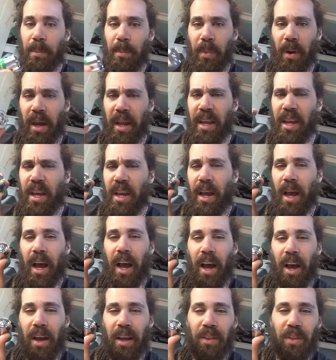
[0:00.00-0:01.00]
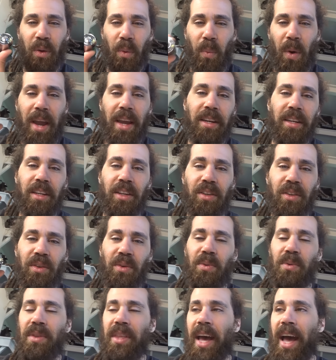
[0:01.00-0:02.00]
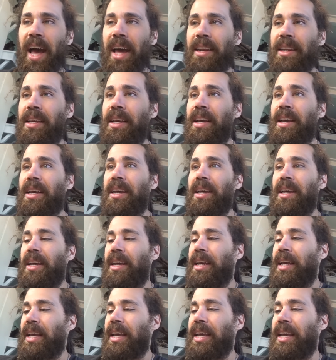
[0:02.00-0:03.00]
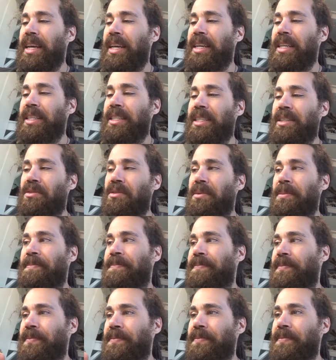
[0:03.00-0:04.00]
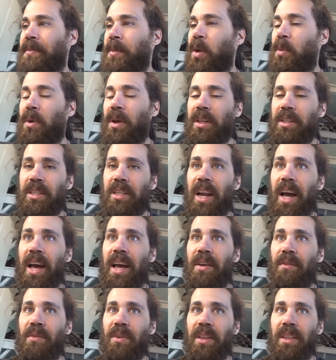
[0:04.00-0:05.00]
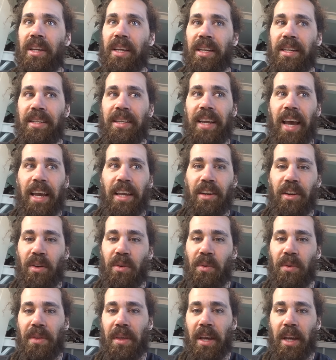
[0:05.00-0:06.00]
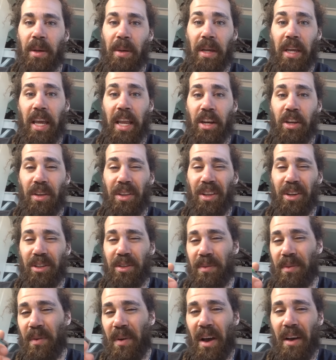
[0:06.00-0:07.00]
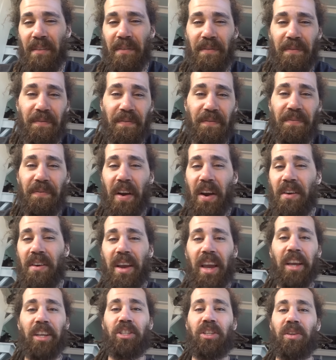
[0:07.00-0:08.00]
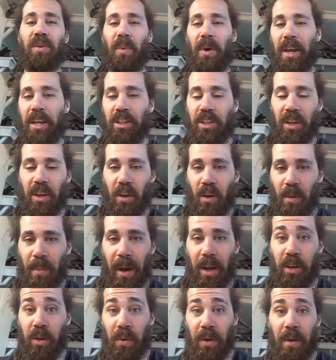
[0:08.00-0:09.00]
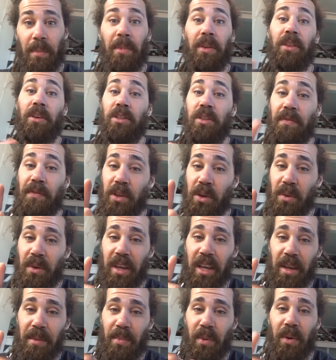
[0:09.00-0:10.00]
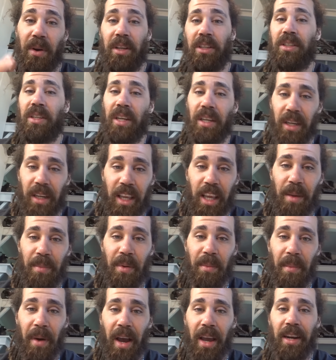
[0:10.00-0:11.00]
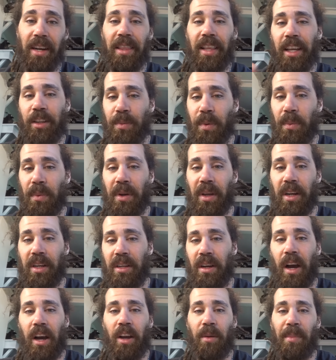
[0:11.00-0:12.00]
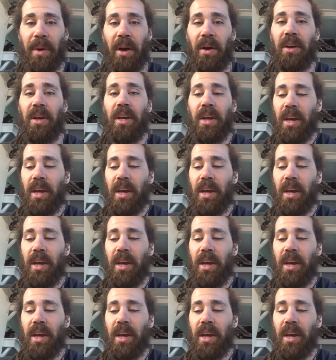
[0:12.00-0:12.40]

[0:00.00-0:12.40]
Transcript: But the way to do that is, well, it's not really a technical thing, and there's a variation of ways you can go about doing it, but there's a few key points you need to keep in mind, and that's what we're going to talk about.